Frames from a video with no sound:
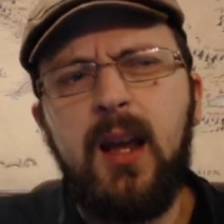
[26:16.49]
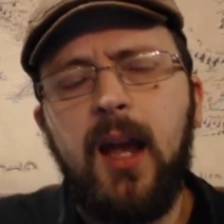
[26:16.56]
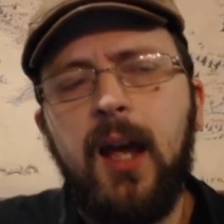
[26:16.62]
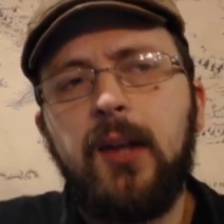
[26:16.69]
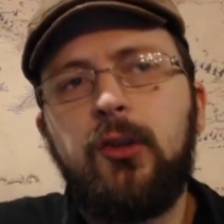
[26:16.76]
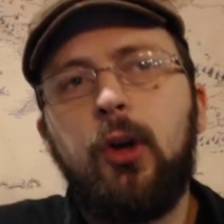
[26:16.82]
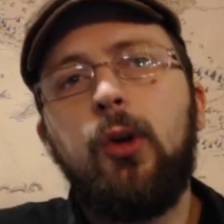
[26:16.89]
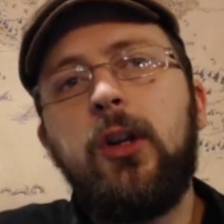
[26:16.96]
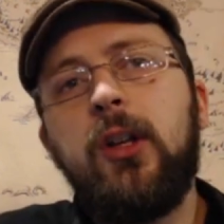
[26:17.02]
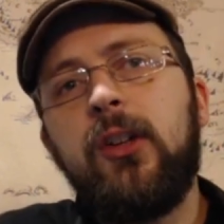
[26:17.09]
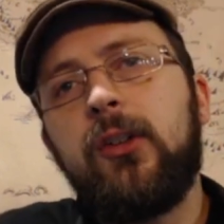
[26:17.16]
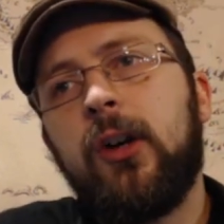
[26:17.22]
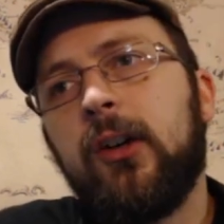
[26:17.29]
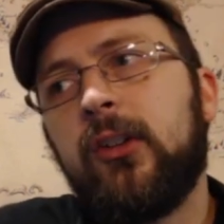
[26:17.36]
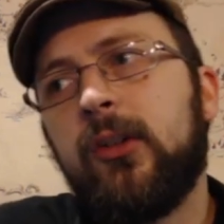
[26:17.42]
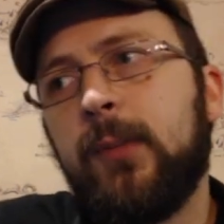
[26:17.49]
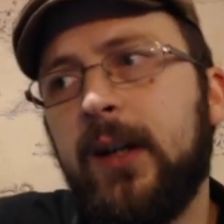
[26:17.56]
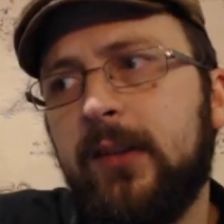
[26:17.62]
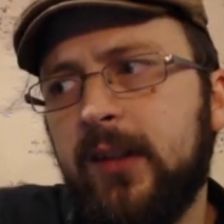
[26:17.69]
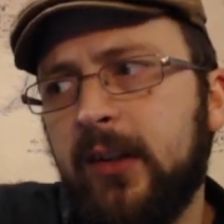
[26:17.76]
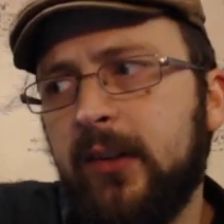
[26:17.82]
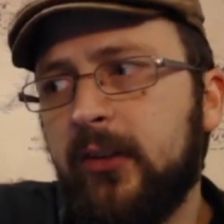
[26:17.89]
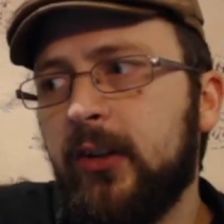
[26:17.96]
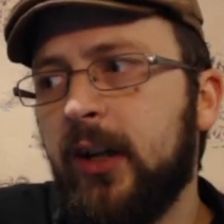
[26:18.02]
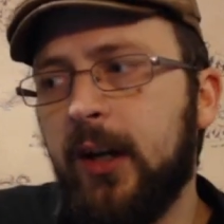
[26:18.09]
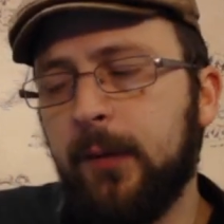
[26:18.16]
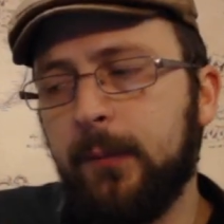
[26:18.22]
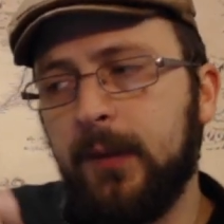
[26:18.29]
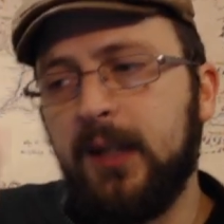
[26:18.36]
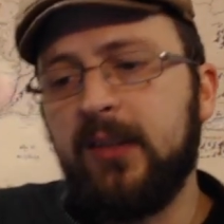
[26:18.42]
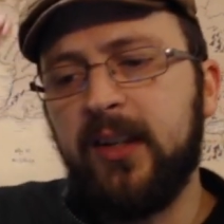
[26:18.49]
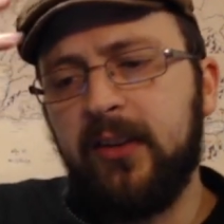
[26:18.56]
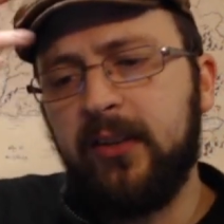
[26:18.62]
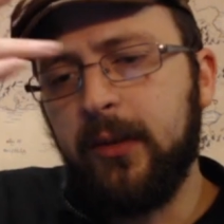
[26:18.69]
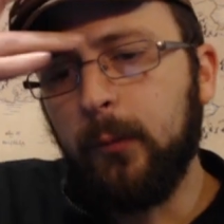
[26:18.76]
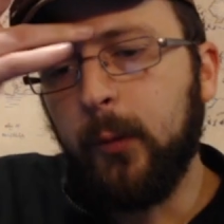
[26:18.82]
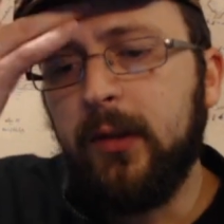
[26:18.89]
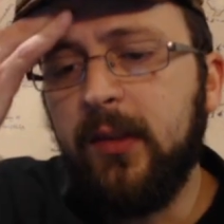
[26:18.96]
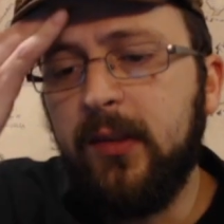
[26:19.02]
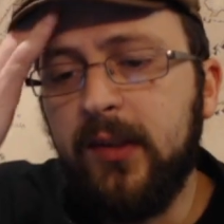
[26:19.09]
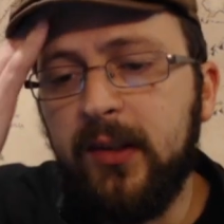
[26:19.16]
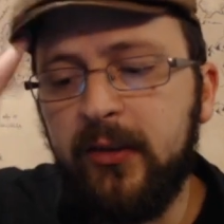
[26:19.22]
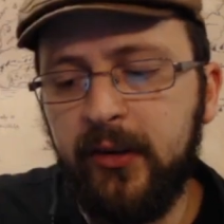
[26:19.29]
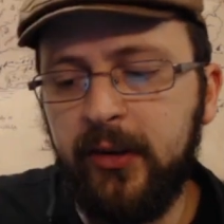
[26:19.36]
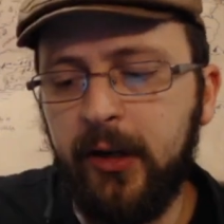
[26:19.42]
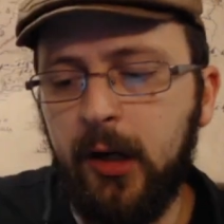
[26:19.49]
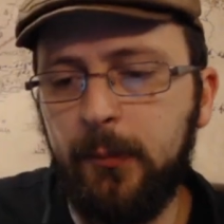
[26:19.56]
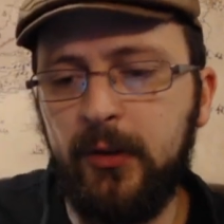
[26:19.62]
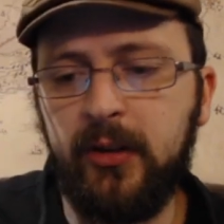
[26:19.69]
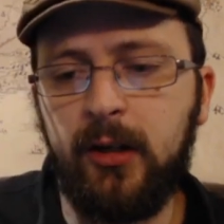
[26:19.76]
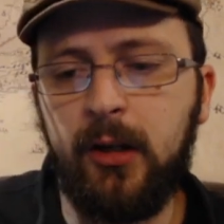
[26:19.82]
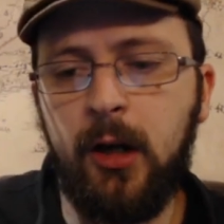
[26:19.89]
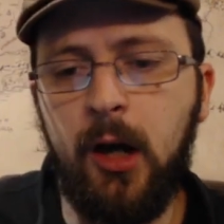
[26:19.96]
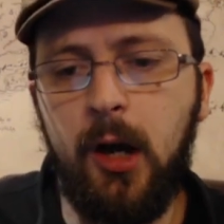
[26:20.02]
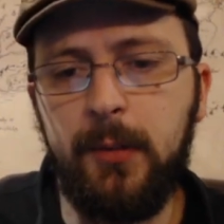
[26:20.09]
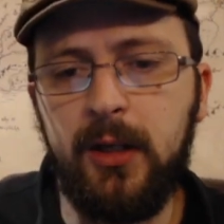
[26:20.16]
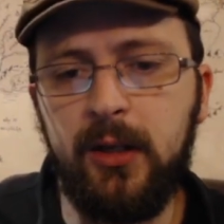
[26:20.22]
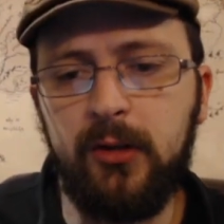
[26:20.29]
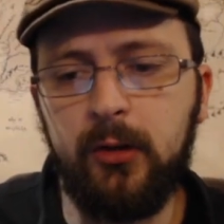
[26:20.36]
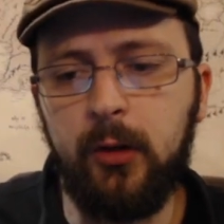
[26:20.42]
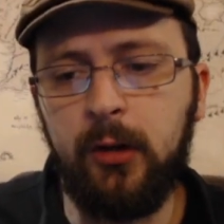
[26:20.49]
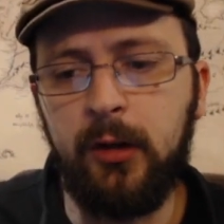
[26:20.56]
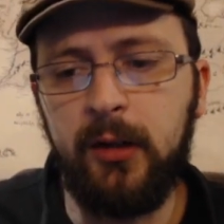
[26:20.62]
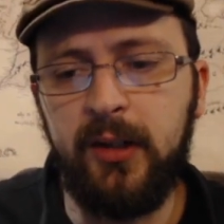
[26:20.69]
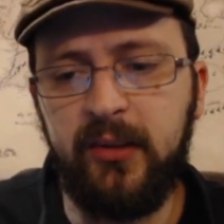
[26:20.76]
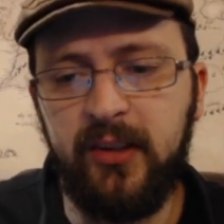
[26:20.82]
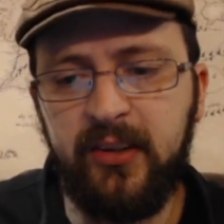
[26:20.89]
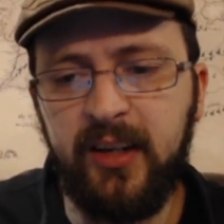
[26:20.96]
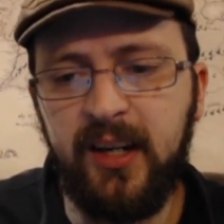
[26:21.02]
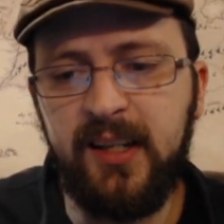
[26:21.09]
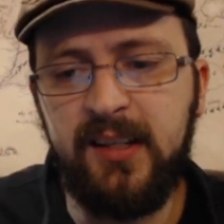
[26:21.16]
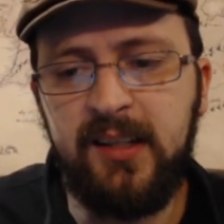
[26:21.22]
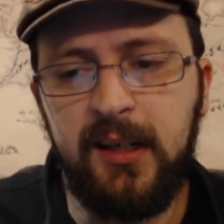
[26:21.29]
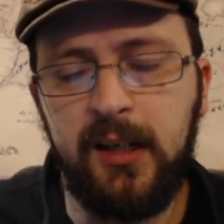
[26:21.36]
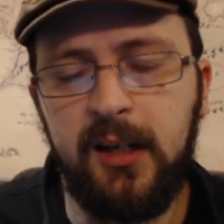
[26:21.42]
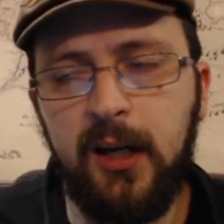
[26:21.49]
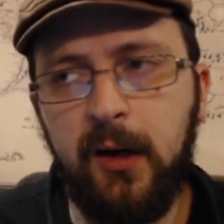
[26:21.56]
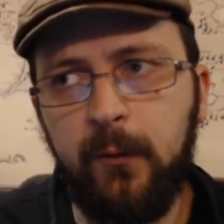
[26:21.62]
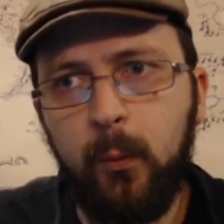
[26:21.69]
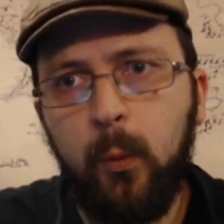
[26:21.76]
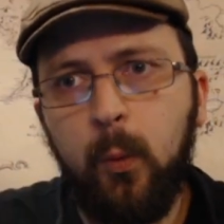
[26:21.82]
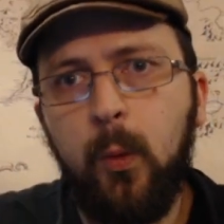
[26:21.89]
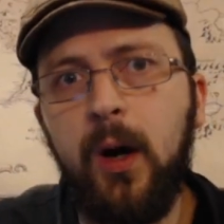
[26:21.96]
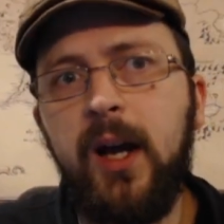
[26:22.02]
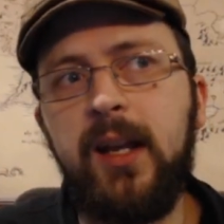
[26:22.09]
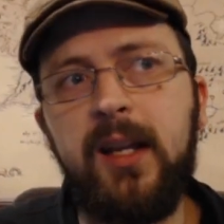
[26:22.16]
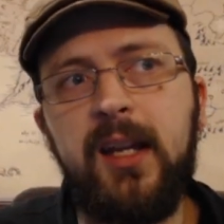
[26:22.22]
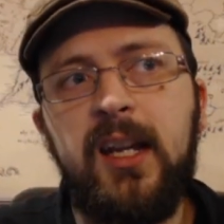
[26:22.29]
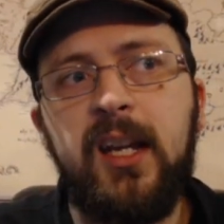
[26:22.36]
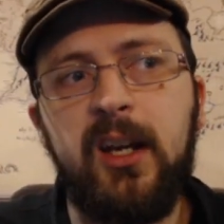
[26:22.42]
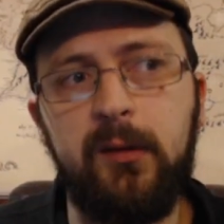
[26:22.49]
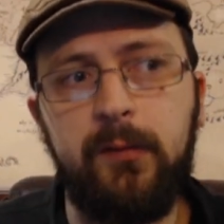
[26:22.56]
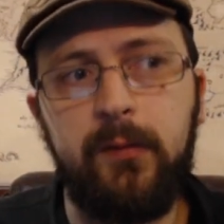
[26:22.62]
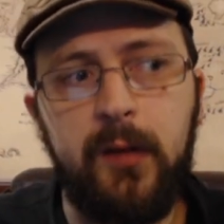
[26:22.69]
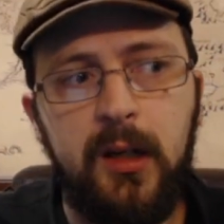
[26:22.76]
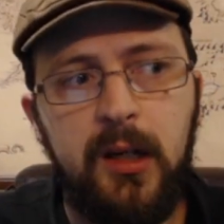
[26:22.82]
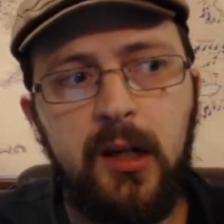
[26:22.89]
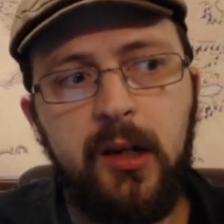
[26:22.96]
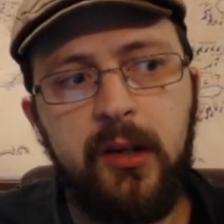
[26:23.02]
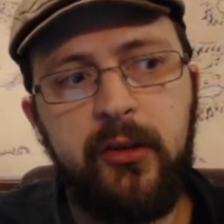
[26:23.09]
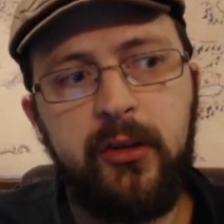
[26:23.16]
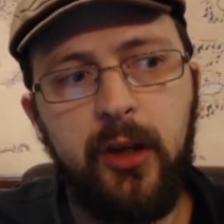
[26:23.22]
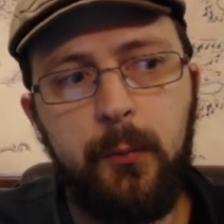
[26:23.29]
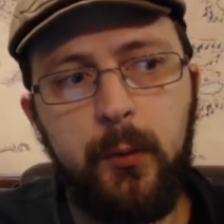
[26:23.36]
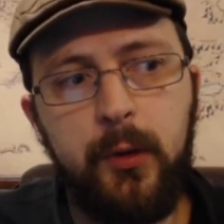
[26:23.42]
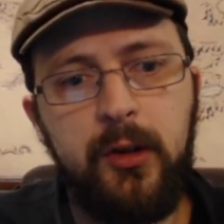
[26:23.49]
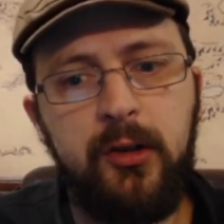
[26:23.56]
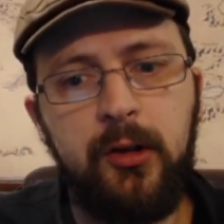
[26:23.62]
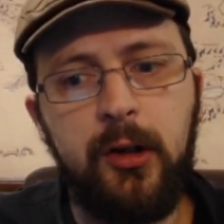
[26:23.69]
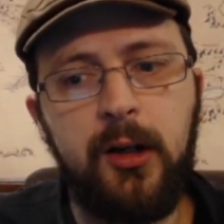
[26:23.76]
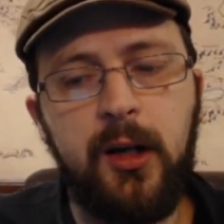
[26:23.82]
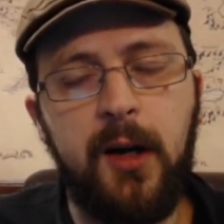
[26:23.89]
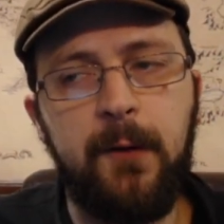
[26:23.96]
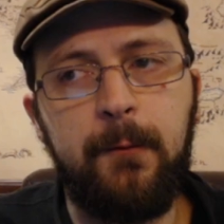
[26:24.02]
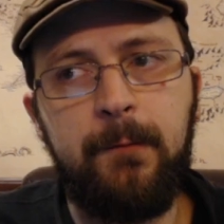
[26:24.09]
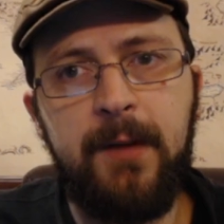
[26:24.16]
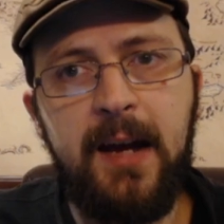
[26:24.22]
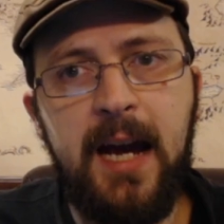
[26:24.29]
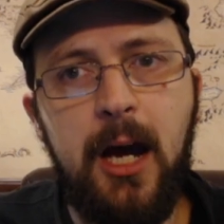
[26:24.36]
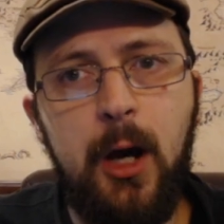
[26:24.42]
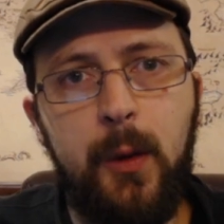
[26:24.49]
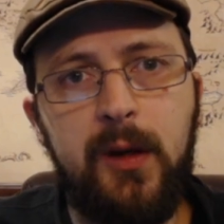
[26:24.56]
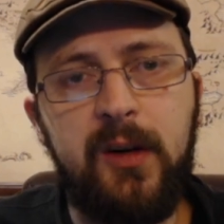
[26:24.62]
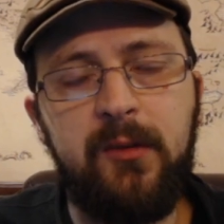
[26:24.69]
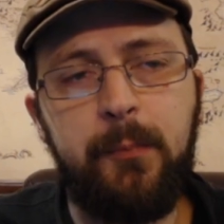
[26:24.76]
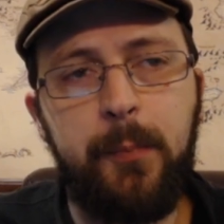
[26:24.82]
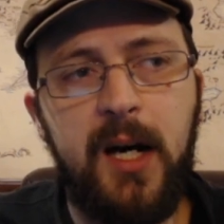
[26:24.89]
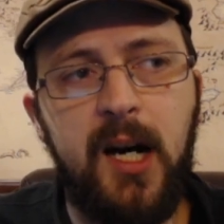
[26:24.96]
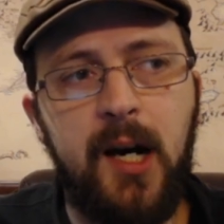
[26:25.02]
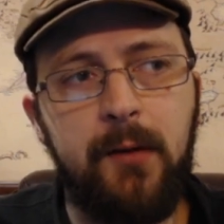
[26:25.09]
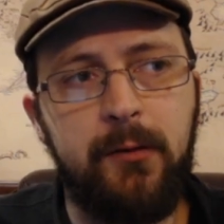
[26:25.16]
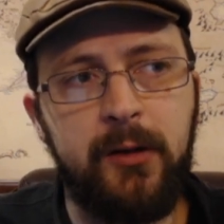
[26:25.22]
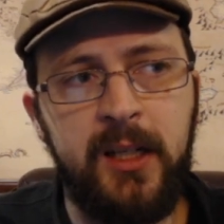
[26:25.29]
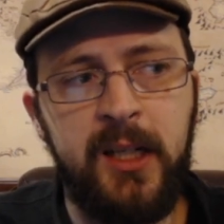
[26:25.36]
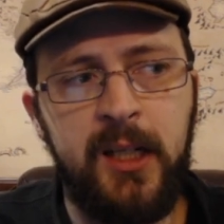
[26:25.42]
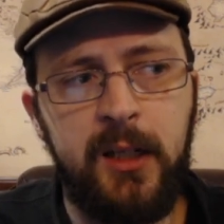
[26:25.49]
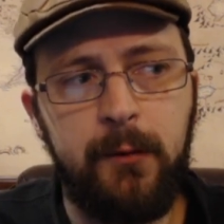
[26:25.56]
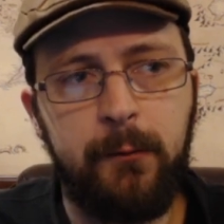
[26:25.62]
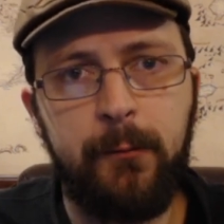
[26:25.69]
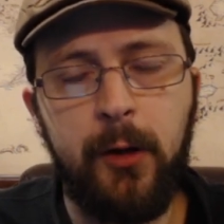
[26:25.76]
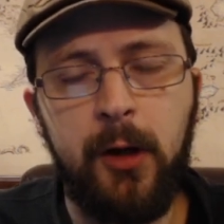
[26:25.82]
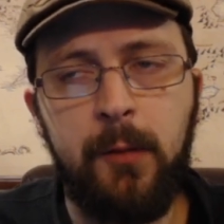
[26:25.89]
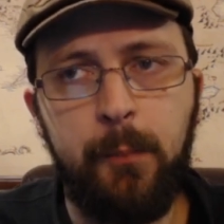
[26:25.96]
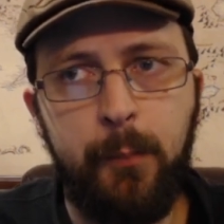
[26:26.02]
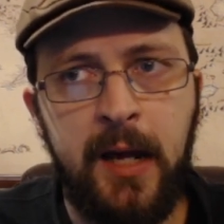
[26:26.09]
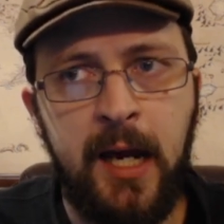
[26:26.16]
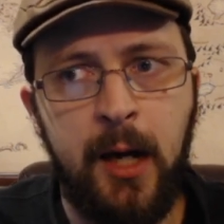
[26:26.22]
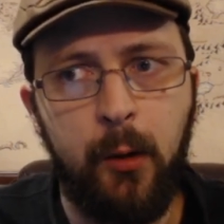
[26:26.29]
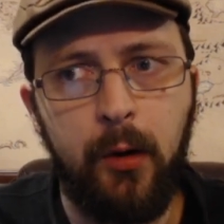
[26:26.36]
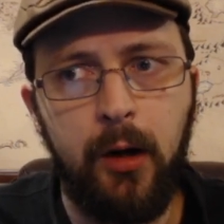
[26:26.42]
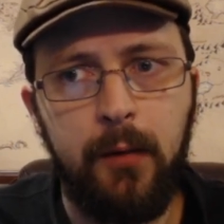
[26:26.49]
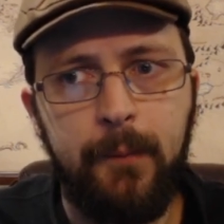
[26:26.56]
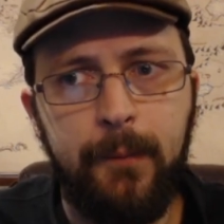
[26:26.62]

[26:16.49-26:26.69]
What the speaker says: And Tolkien talks about this. He says that one of the things that Tom is a comment on is this idea of what if someone took a vow of poverty from power?